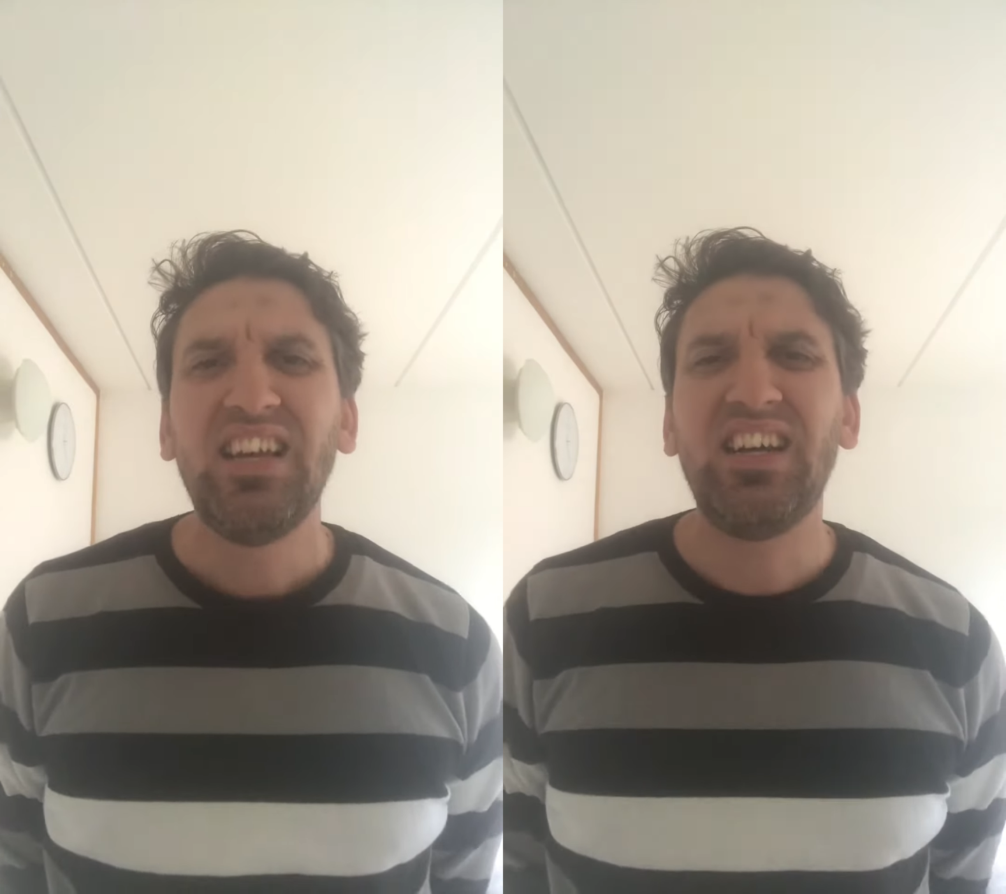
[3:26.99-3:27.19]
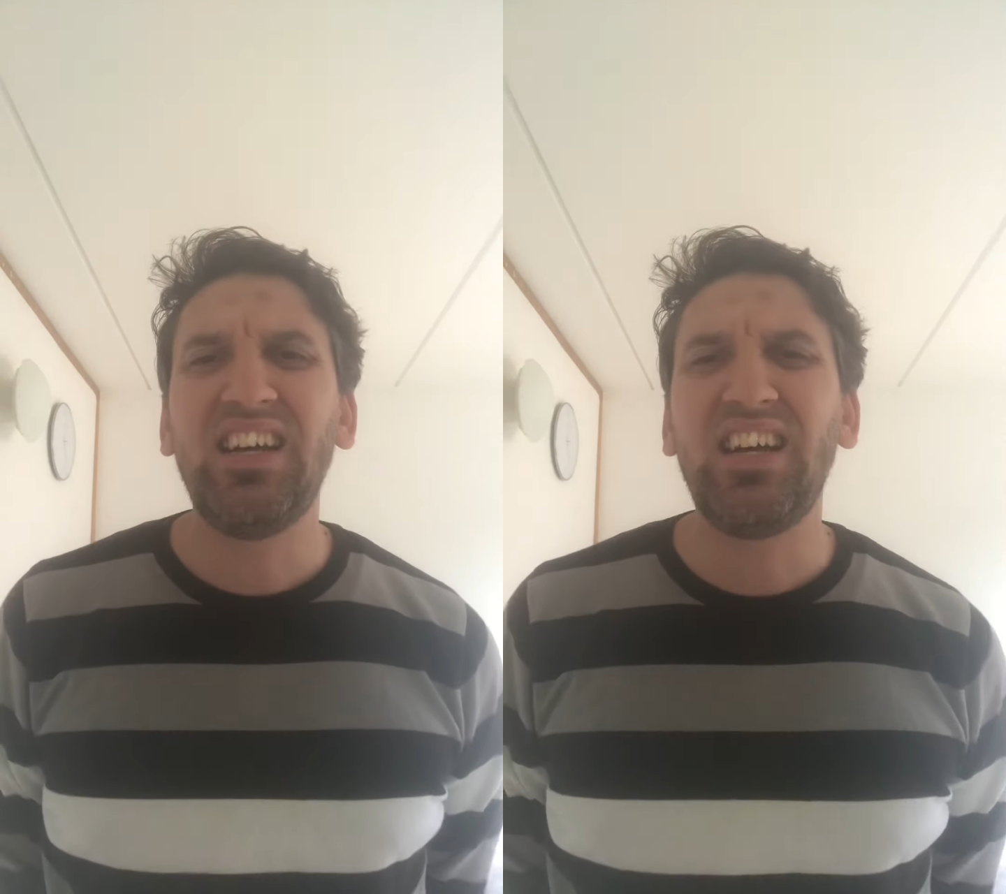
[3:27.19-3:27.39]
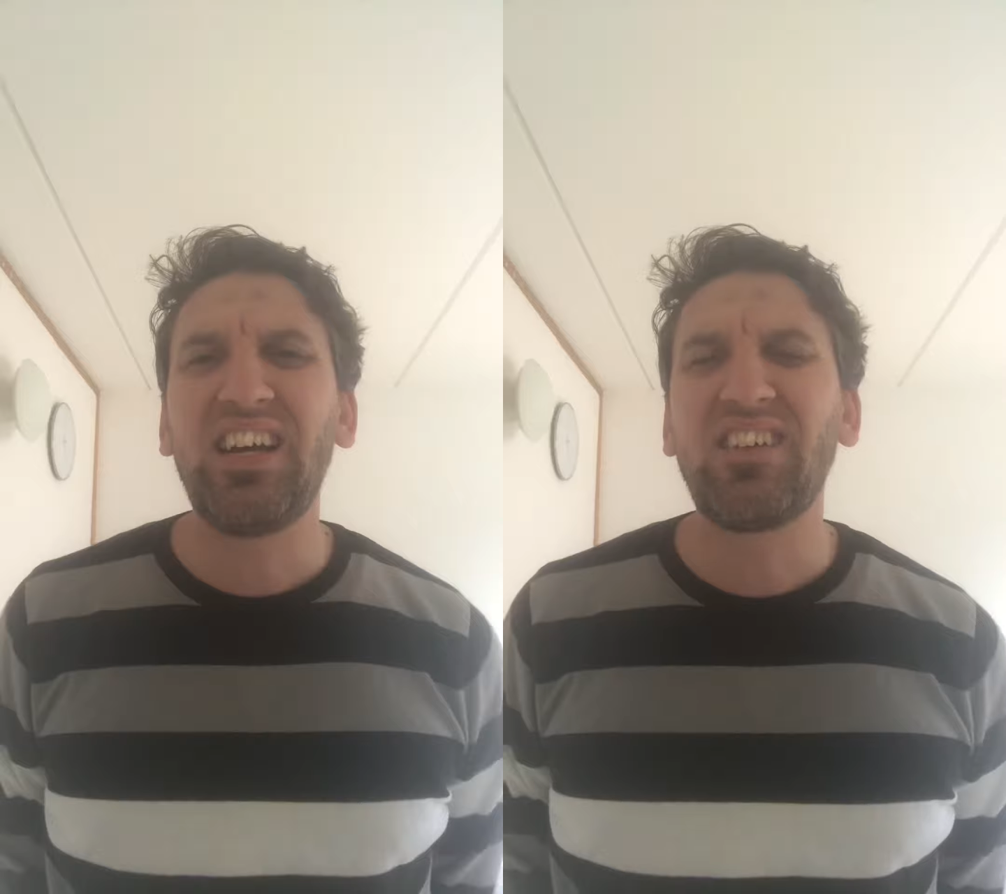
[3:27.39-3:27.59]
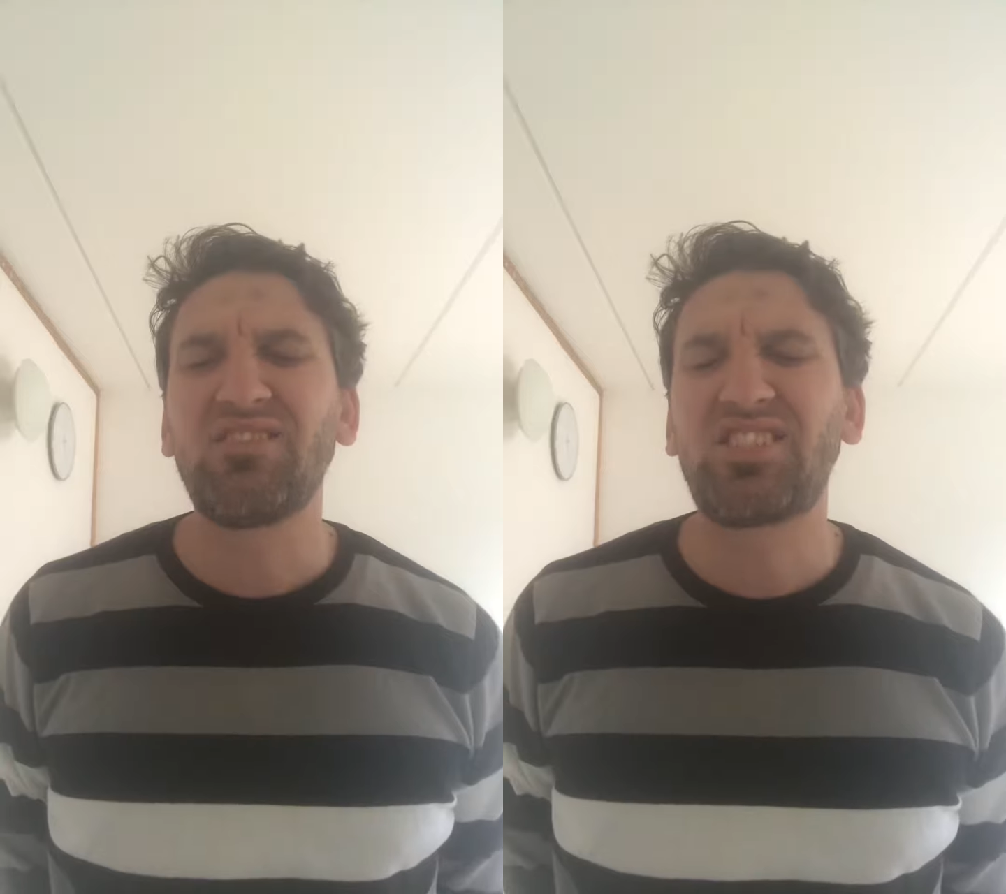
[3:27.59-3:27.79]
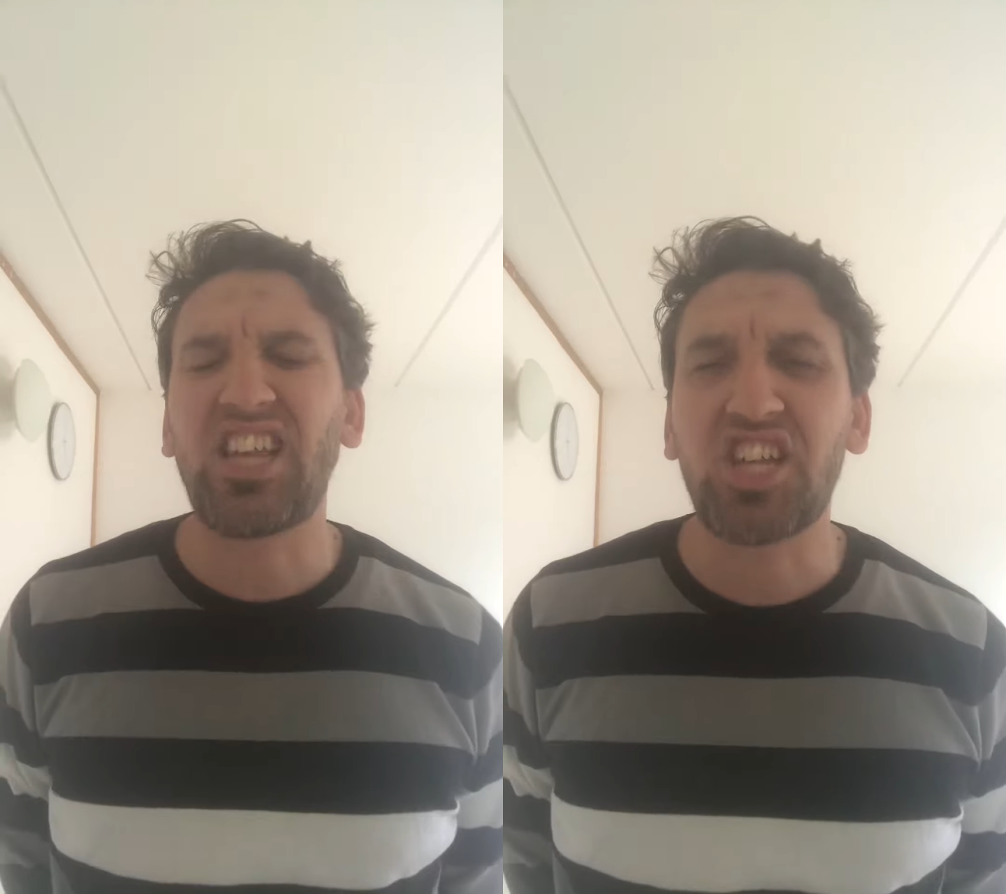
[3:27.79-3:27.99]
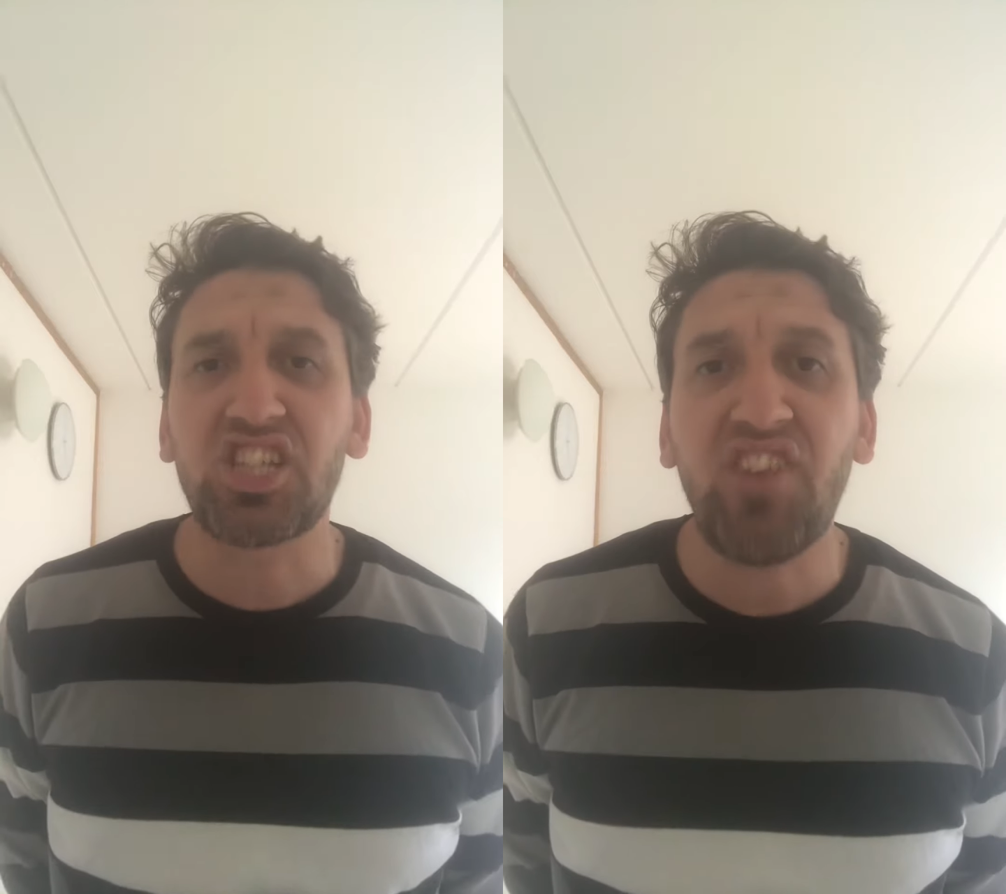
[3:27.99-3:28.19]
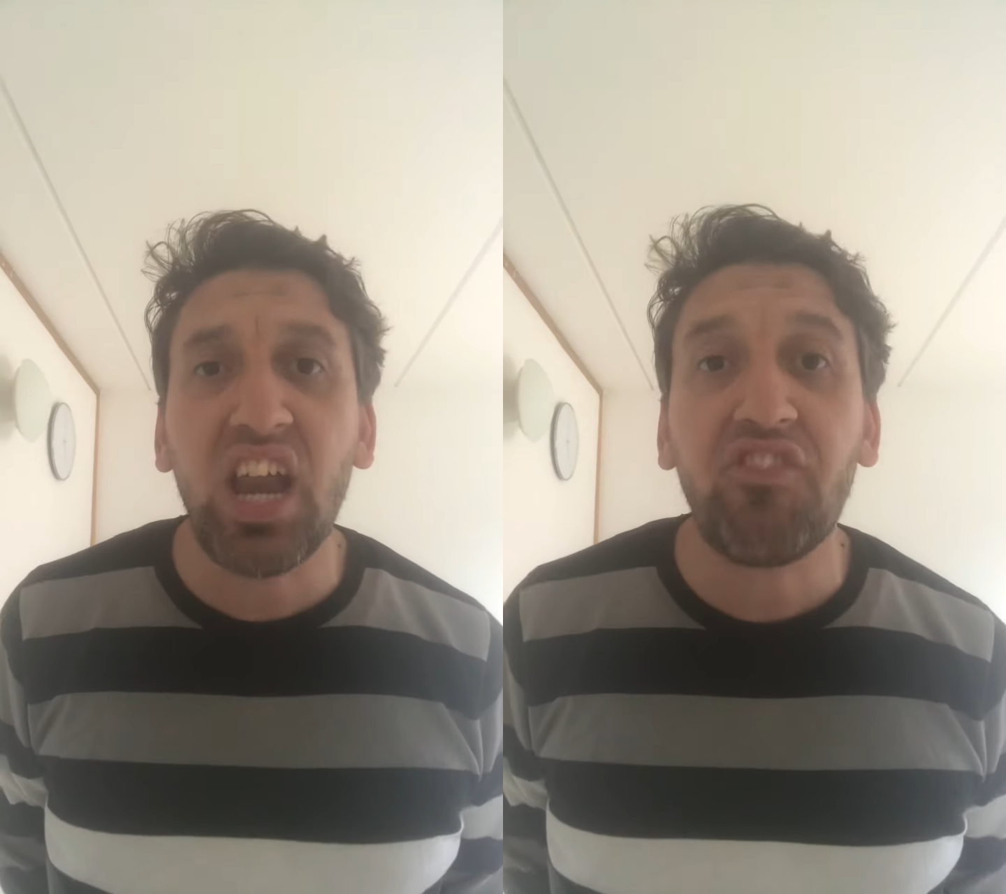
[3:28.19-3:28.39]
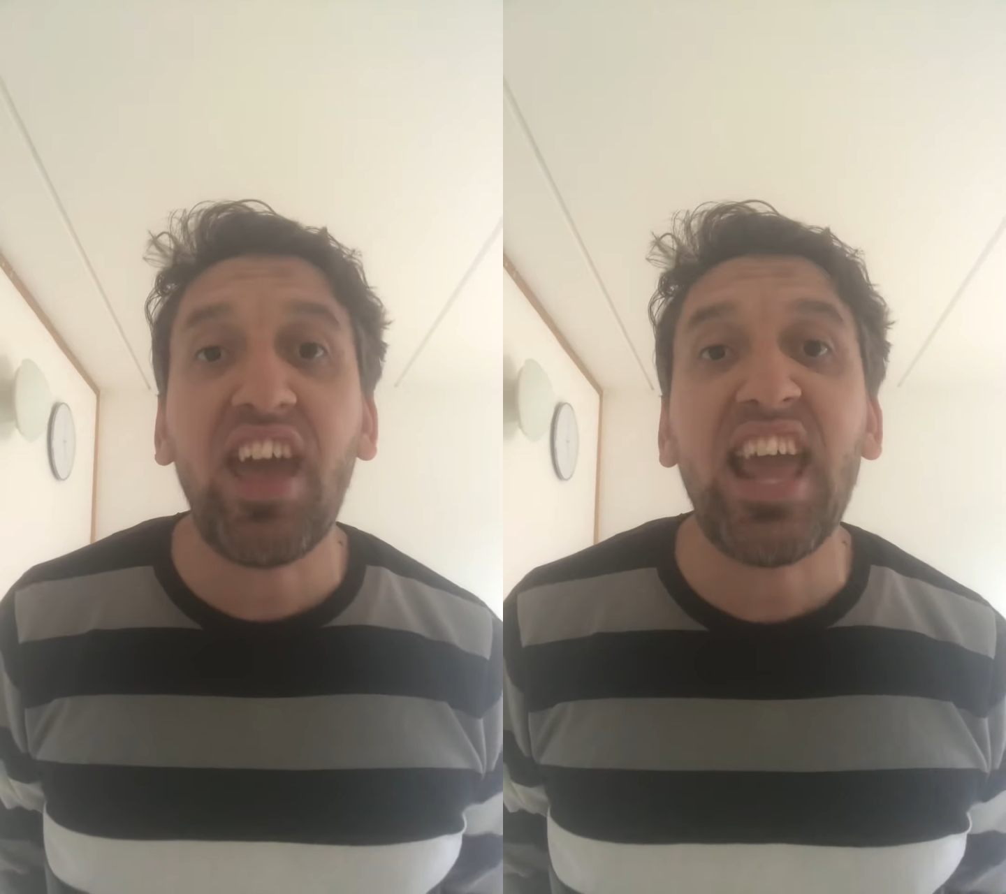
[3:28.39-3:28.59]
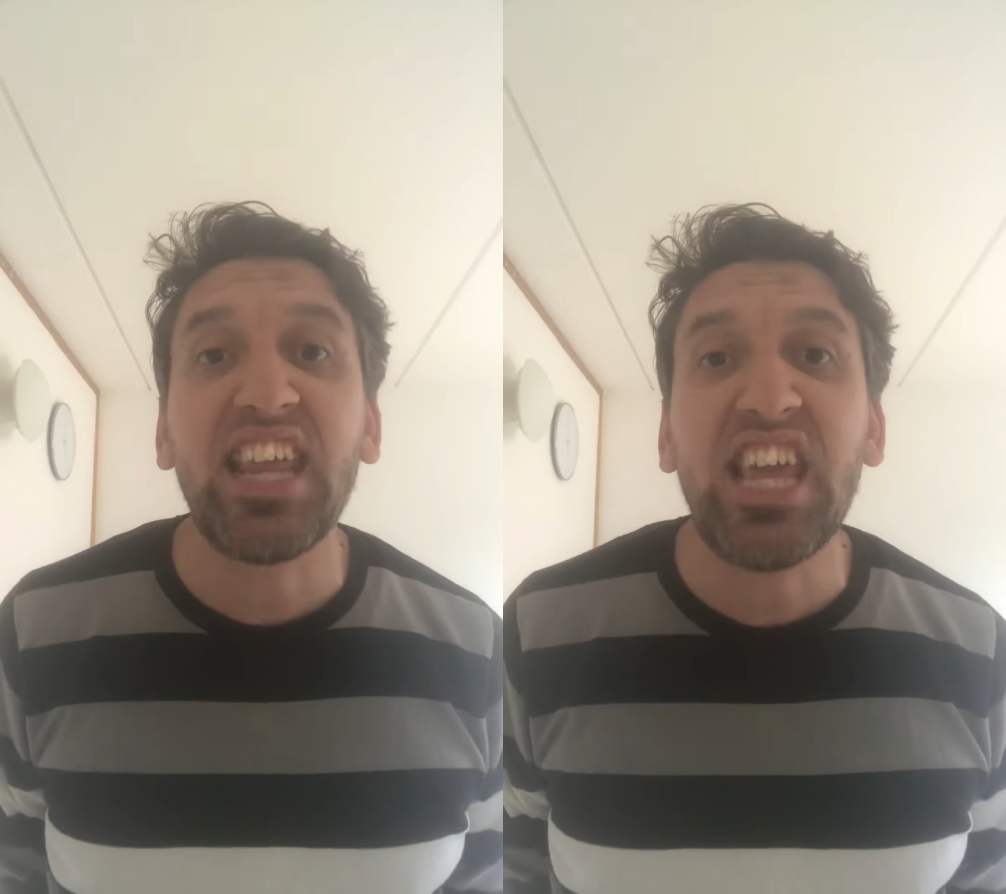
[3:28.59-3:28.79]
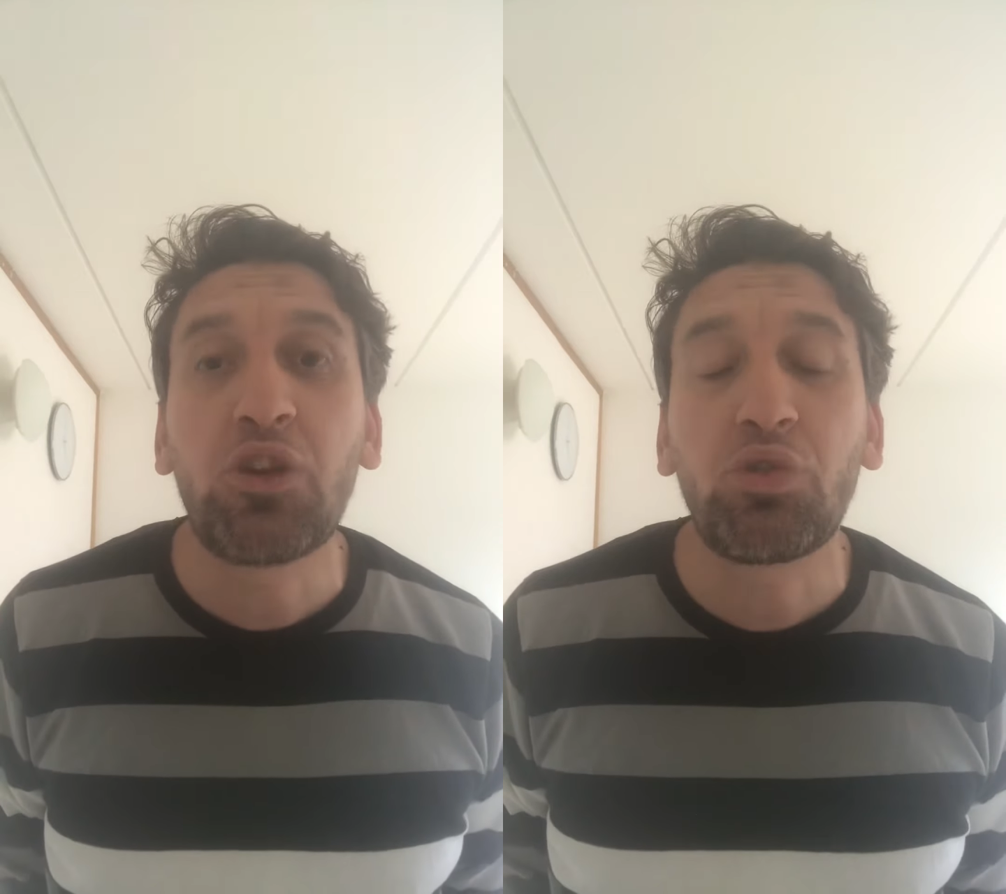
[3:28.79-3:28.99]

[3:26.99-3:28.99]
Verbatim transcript: Uh, Sasha Zverev and he,